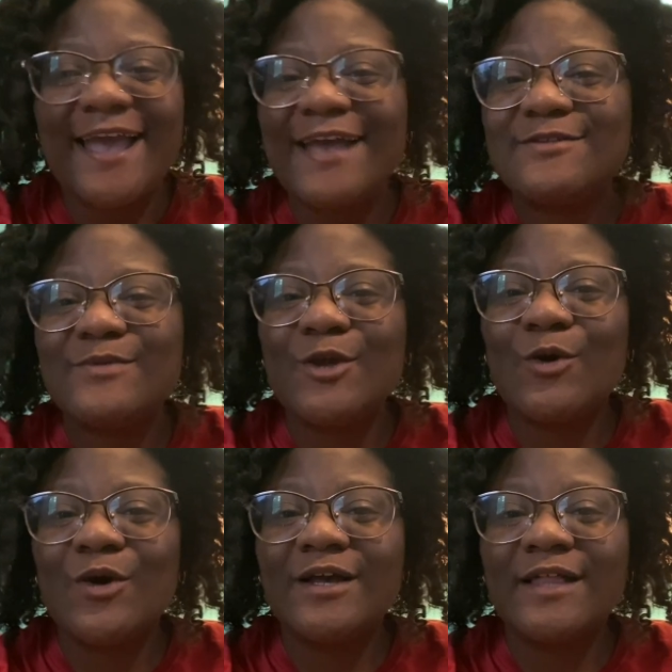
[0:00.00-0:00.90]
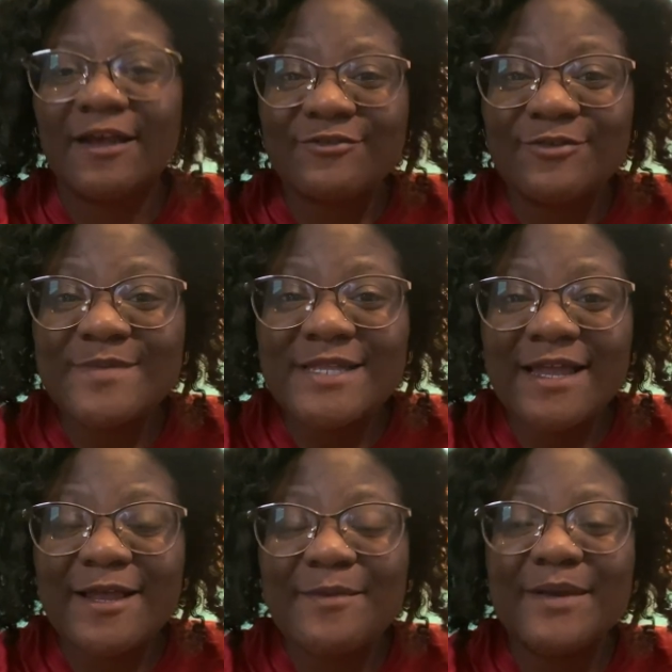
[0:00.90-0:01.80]
as we go on classroom
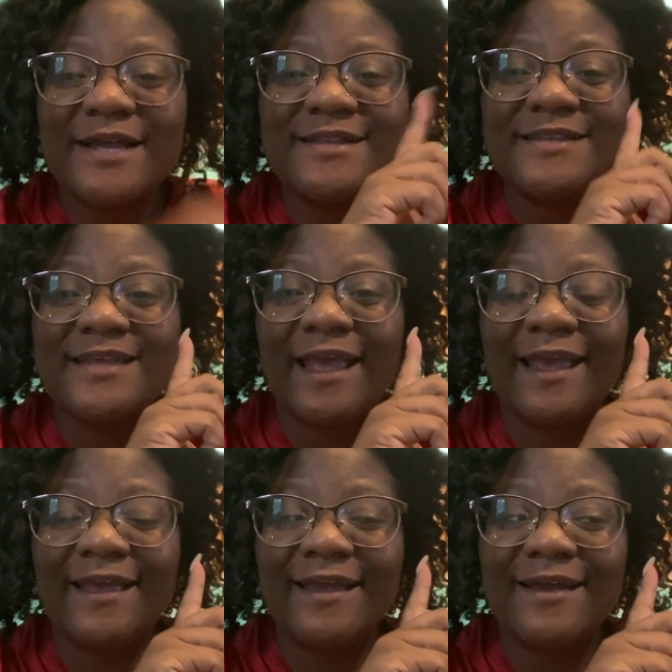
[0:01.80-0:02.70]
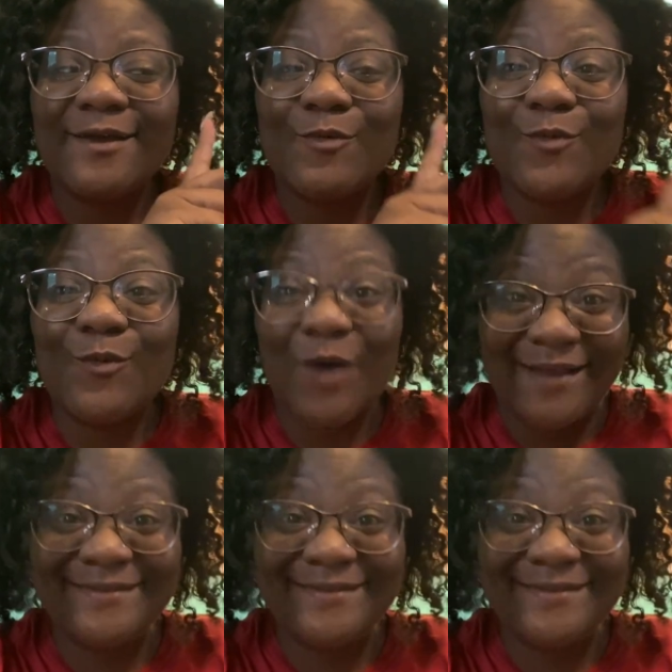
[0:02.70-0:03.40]
setup day one.